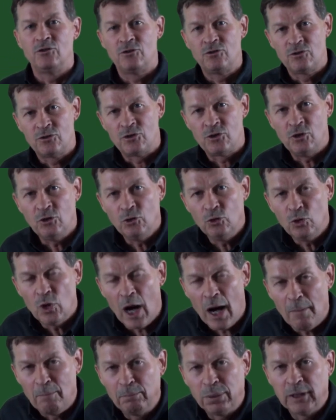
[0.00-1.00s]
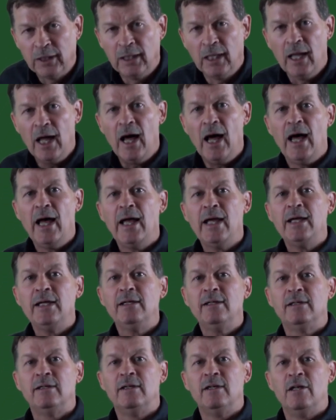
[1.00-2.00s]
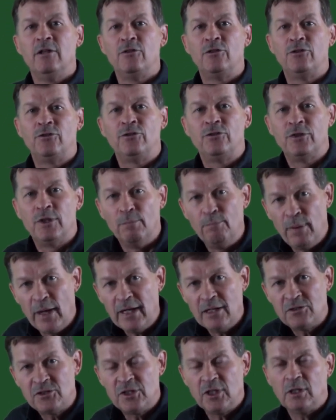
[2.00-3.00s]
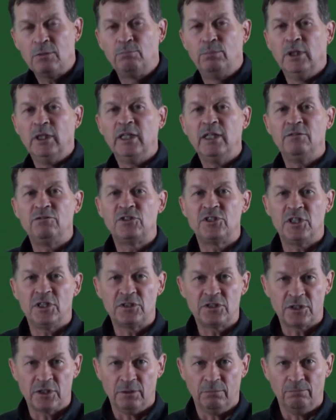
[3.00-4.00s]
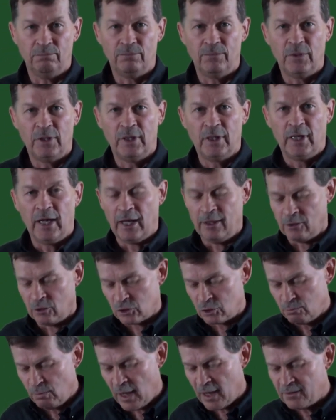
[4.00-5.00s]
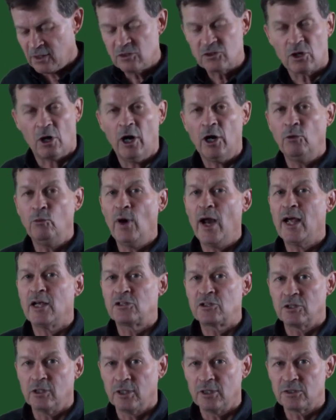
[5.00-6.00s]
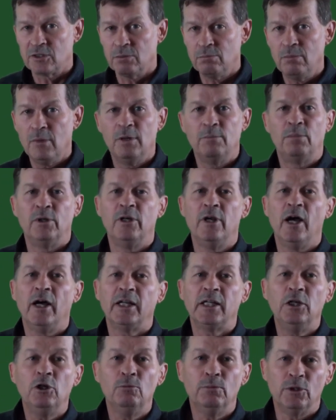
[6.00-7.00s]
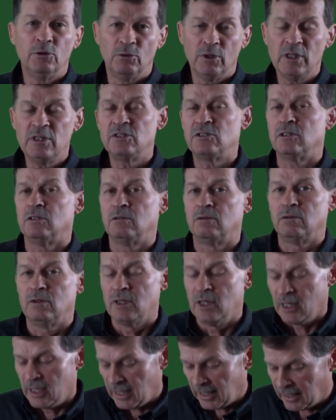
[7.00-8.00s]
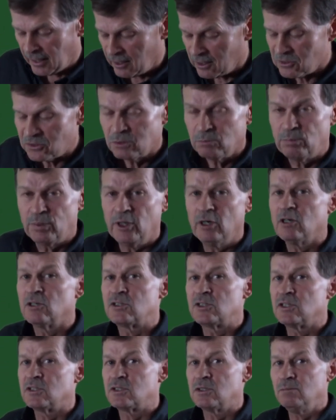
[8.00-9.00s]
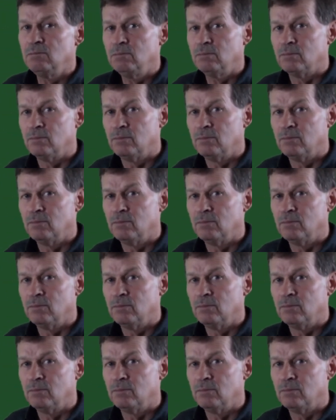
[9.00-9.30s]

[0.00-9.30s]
to apply the basic belief system. And those methods are rationalism, but not human reason. It is empiricism,